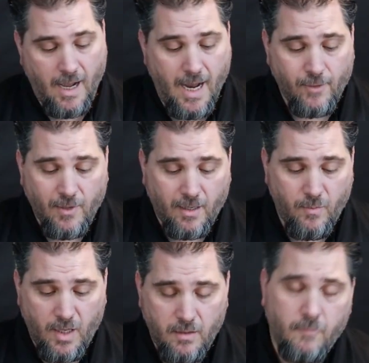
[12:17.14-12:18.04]
I
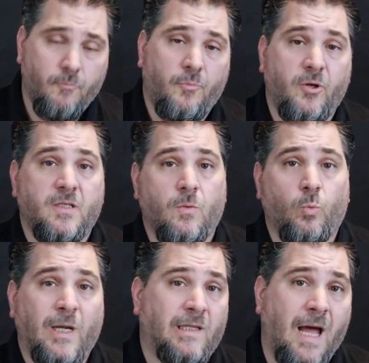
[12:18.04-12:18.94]
recommend putting
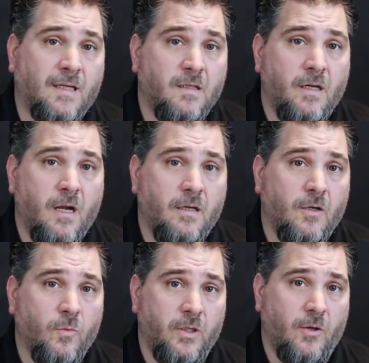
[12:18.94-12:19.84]
some red Loctite on
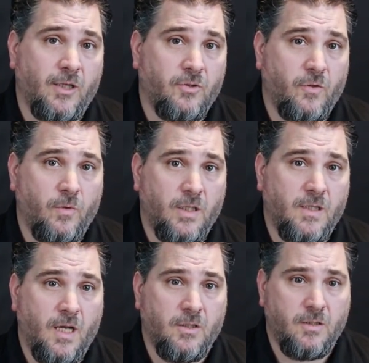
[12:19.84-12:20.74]
here when you actually
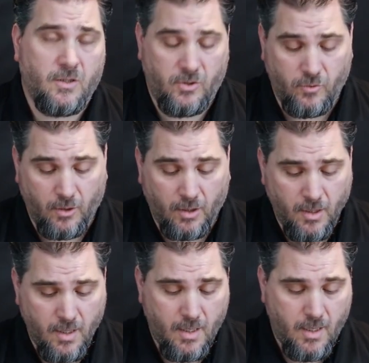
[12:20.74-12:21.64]
reattach it to your
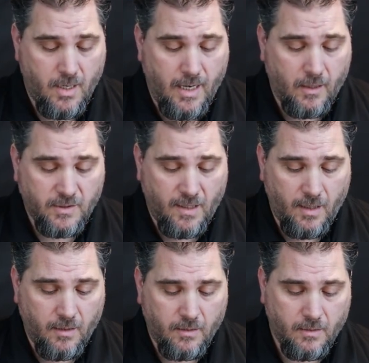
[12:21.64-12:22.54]
air
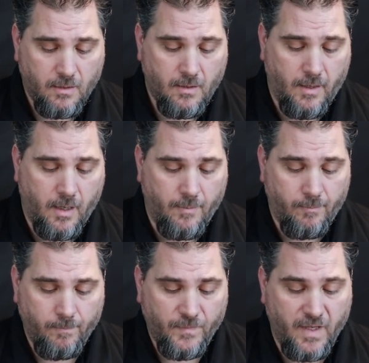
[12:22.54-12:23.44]
tank, and
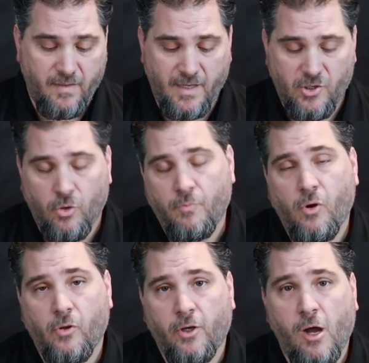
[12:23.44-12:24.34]
then don't
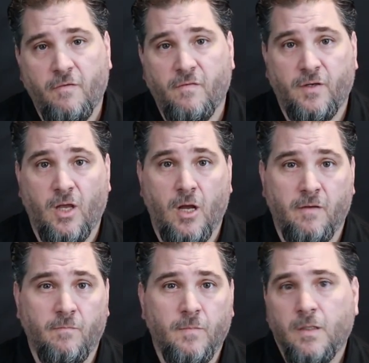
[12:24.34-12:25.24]
pull it off of a
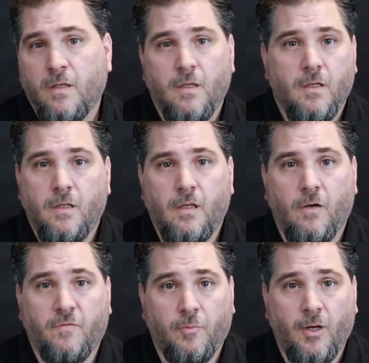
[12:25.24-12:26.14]
gun,
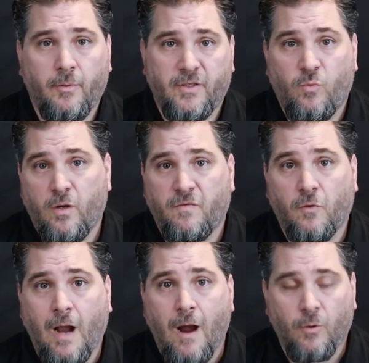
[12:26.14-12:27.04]
for probably
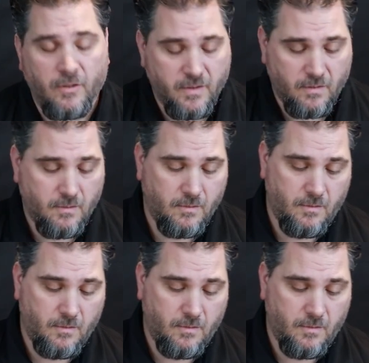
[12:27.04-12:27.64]
24 hours,